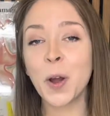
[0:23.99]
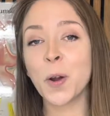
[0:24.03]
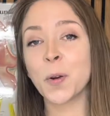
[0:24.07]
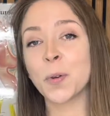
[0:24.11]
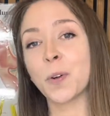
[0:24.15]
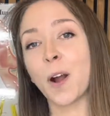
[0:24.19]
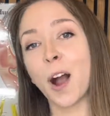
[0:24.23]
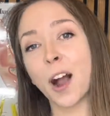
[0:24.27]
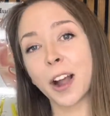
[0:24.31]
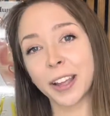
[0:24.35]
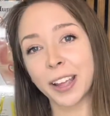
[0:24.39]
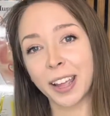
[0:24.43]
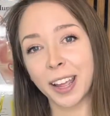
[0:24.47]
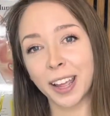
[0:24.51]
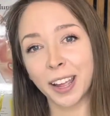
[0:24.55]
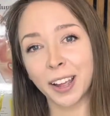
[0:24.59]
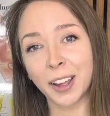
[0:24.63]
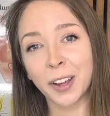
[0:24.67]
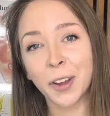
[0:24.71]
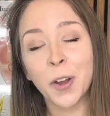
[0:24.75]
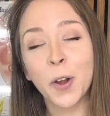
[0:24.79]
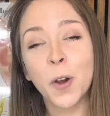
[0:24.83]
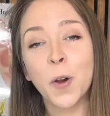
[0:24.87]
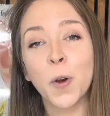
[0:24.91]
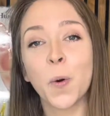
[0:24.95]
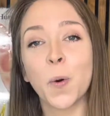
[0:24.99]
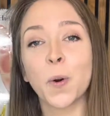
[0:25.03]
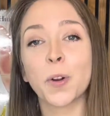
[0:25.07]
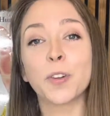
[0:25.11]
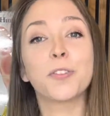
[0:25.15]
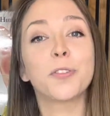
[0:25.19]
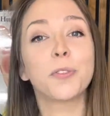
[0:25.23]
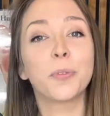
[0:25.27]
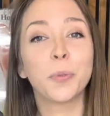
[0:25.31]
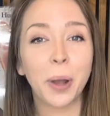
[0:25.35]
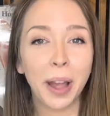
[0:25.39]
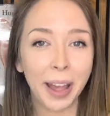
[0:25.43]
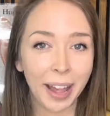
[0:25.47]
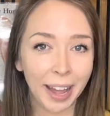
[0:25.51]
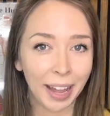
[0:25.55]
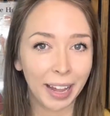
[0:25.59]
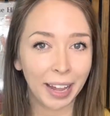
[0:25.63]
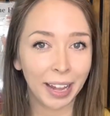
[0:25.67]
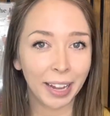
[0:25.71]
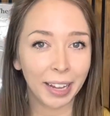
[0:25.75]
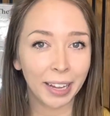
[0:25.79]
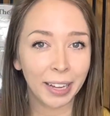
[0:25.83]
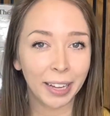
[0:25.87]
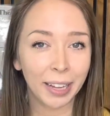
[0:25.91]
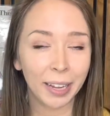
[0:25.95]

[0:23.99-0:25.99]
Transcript: rocking, or swaying.